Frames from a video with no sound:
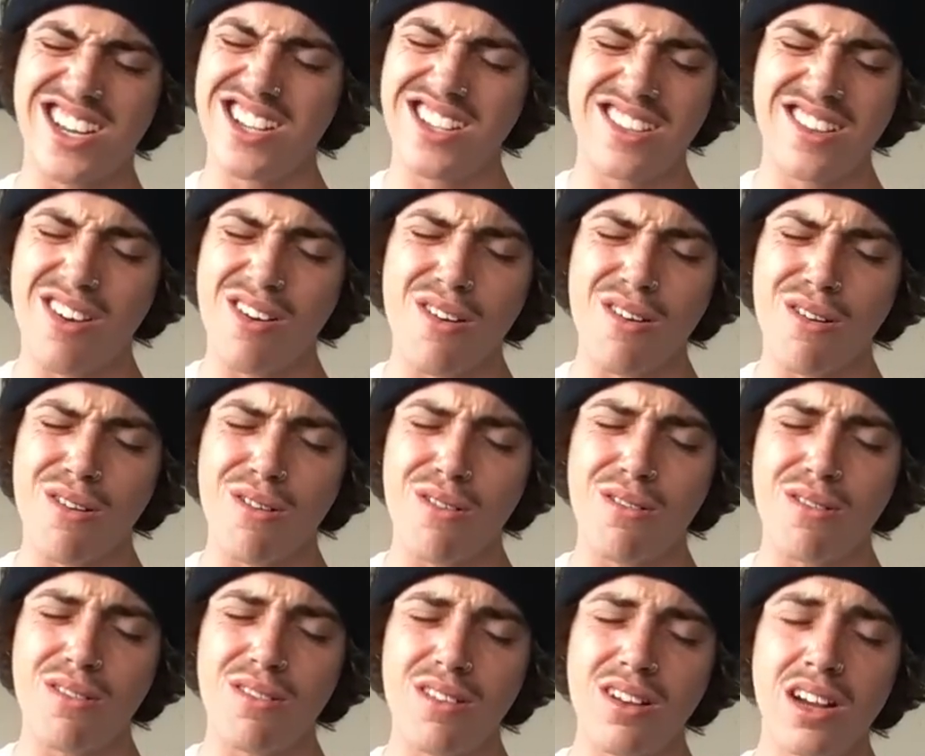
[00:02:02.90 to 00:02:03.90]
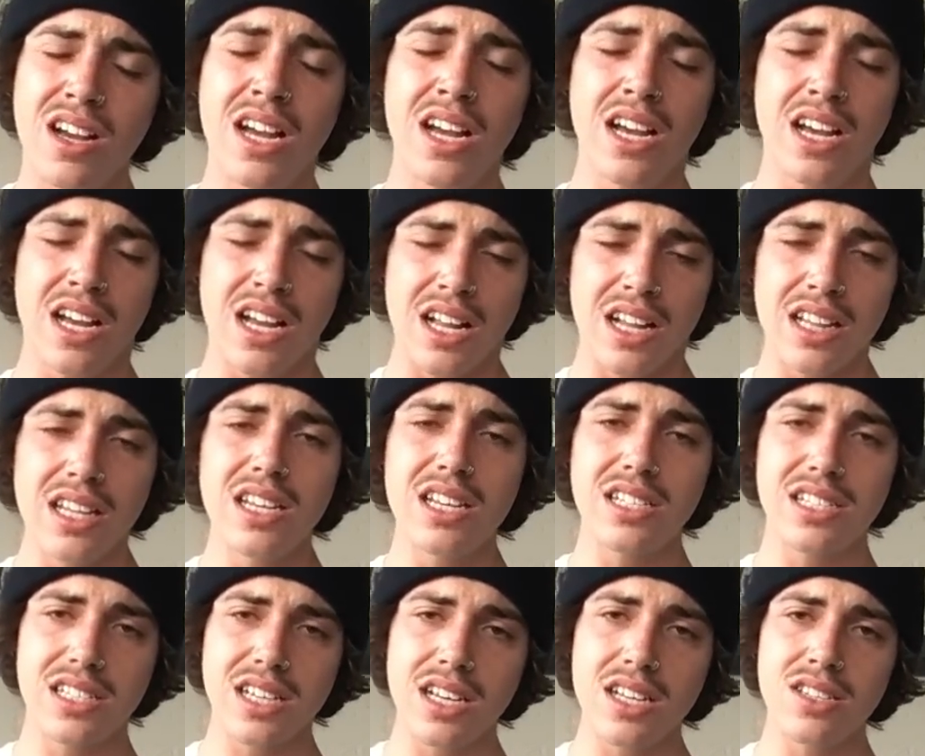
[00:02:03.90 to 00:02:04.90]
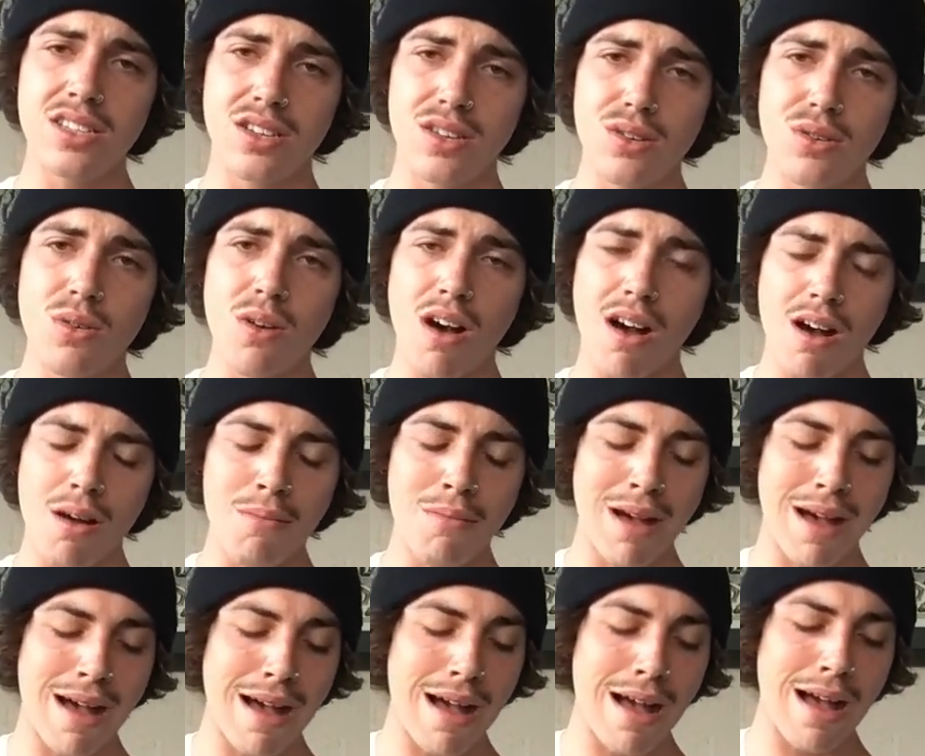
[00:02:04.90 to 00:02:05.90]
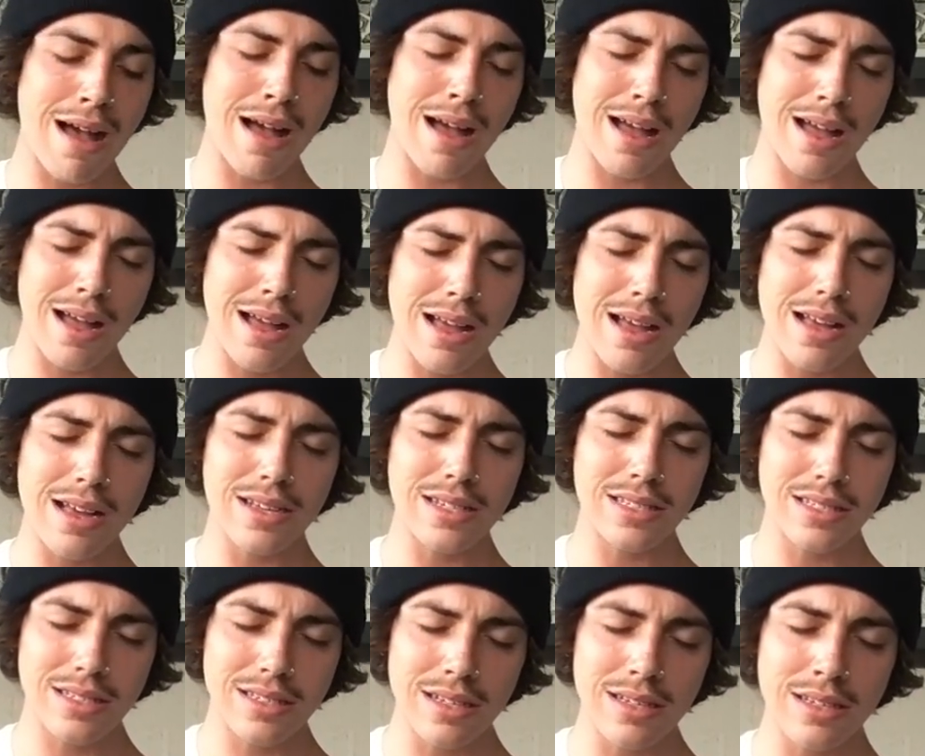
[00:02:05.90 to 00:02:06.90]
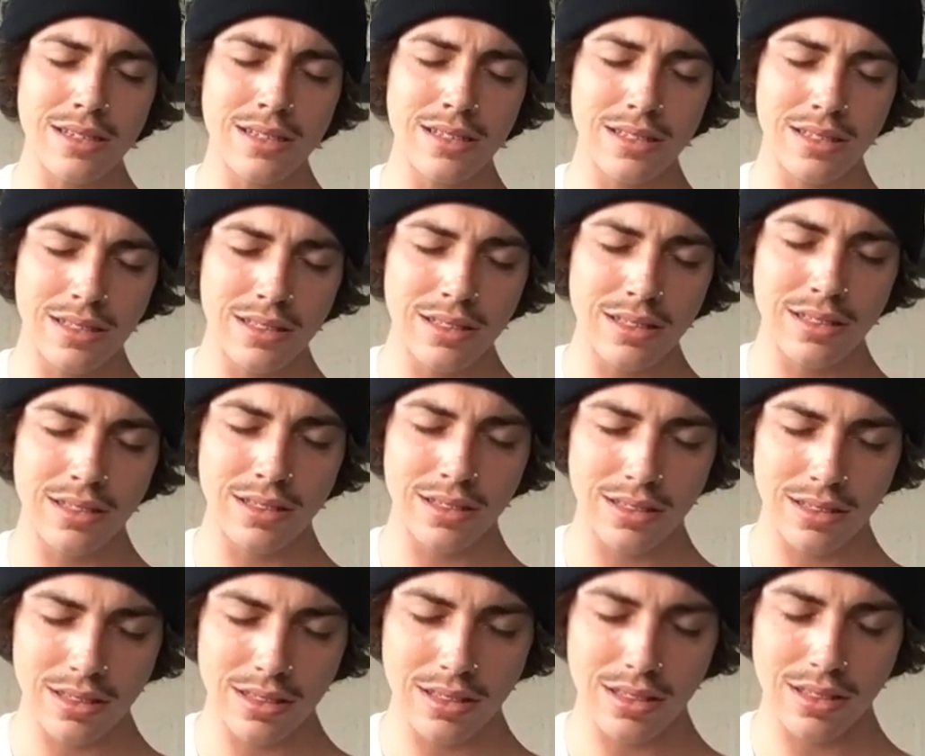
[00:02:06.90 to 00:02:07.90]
to know. Listen, you are my son.